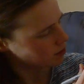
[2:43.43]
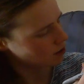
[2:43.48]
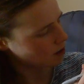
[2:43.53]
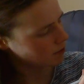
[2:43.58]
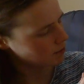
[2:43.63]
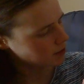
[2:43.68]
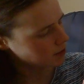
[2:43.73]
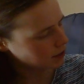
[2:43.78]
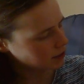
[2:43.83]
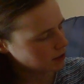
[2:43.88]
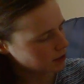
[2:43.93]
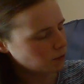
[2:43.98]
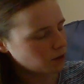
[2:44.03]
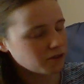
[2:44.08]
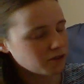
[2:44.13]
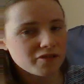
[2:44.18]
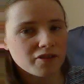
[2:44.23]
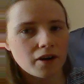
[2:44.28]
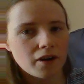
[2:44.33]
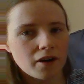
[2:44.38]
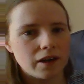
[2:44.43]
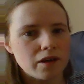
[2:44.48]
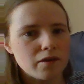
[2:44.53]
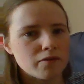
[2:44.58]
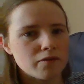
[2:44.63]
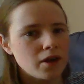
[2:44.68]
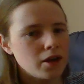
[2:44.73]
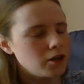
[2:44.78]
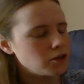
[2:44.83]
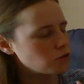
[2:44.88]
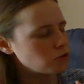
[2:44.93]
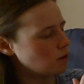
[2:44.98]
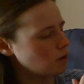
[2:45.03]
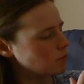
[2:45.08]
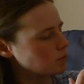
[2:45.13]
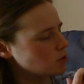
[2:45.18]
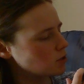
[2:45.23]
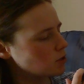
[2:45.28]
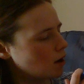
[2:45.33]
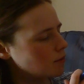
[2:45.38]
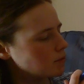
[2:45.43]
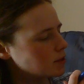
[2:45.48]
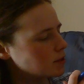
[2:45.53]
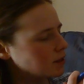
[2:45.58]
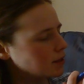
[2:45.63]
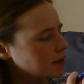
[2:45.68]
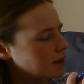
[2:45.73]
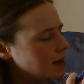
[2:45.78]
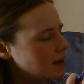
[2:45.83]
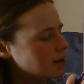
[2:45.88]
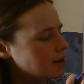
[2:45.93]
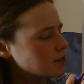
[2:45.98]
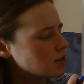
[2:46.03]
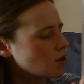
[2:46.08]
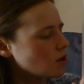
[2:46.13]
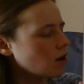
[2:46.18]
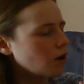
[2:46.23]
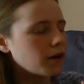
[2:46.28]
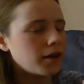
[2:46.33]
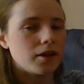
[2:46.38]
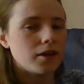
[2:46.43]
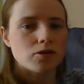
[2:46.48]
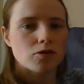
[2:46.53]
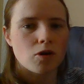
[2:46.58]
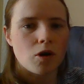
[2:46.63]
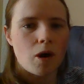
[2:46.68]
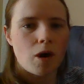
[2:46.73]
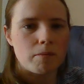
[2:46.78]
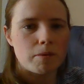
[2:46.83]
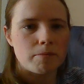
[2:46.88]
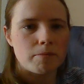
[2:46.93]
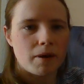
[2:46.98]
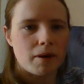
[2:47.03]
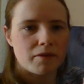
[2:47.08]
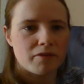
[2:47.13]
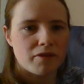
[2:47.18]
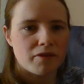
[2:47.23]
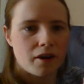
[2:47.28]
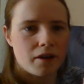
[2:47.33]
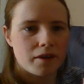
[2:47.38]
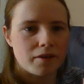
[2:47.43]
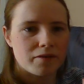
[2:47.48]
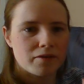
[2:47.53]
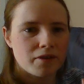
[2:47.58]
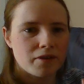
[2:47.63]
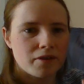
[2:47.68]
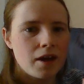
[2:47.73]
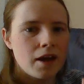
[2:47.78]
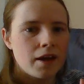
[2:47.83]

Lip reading: Timesing this by 5, so I'm timesing the entire top by 5.